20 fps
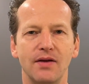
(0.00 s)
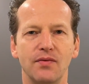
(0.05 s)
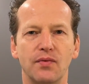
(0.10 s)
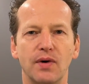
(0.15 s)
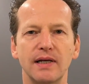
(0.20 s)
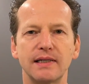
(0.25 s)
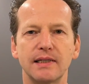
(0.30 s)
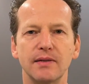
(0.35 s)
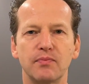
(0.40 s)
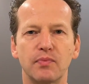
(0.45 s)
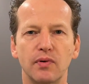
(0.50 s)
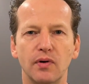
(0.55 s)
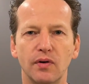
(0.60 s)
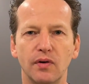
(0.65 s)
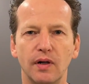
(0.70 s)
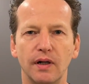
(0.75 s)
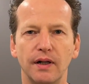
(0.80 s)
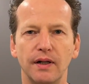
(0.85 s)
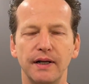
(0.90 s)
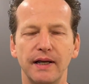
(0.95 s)

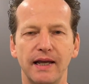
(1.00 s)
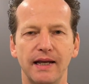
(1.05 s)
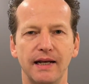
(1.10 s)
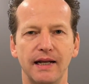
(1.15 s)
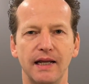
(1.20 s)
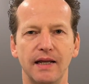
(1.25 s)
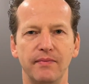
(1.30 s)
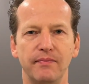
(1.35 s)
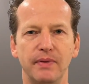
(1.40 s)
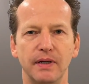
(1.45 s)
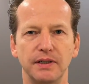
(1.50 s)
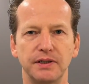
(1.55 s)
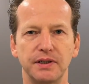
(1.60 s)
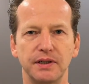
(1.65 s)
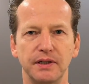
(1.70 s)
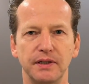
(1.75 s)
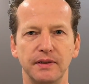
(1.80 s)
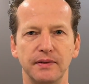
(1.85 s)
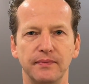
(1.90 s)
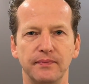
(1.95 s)
reciprocal
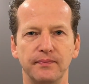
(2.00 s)
inhibition,